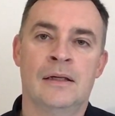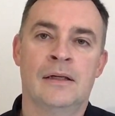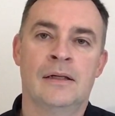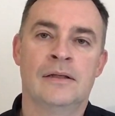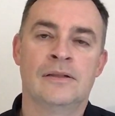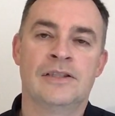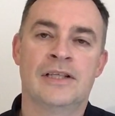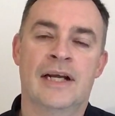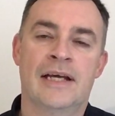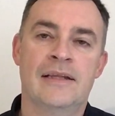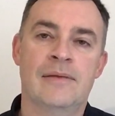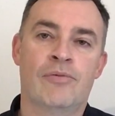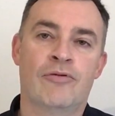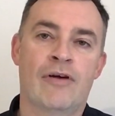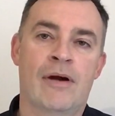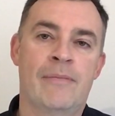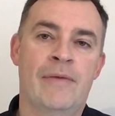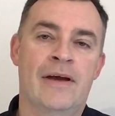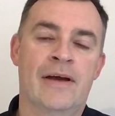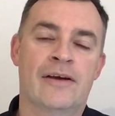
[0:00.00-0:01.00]
Today the
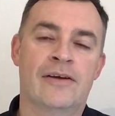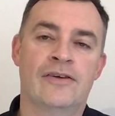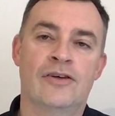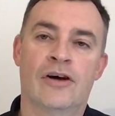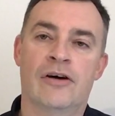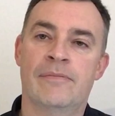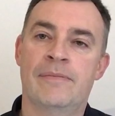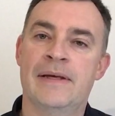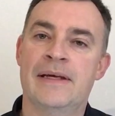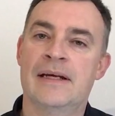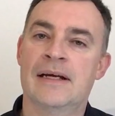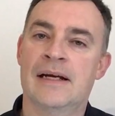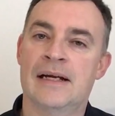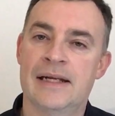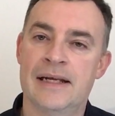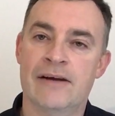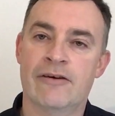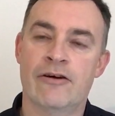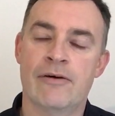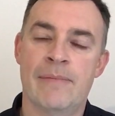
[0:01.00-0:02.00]
Premier could not have been
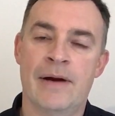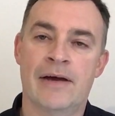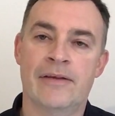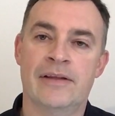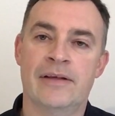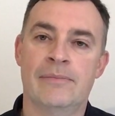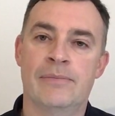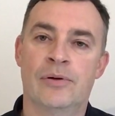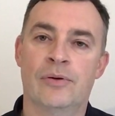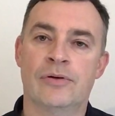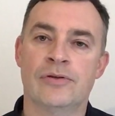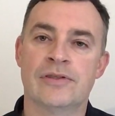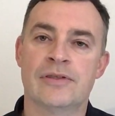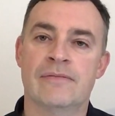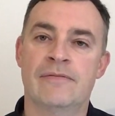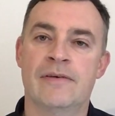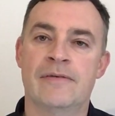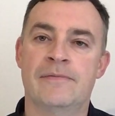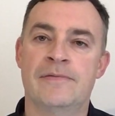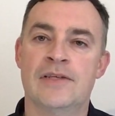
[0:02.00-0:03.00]
clearer about the importance
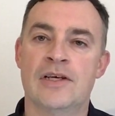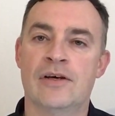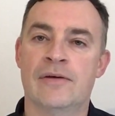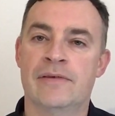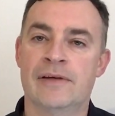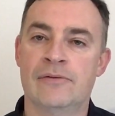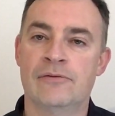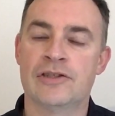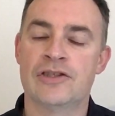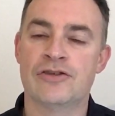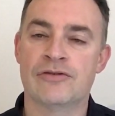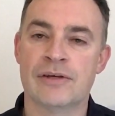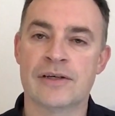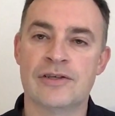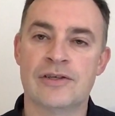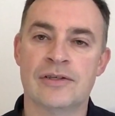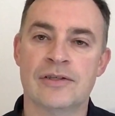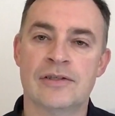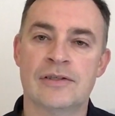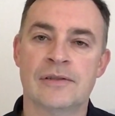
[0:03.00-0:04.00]
of observing
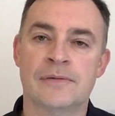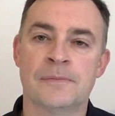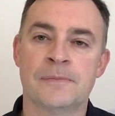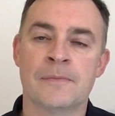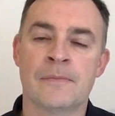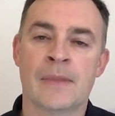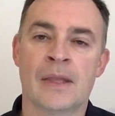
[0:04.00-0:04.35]
restrictions.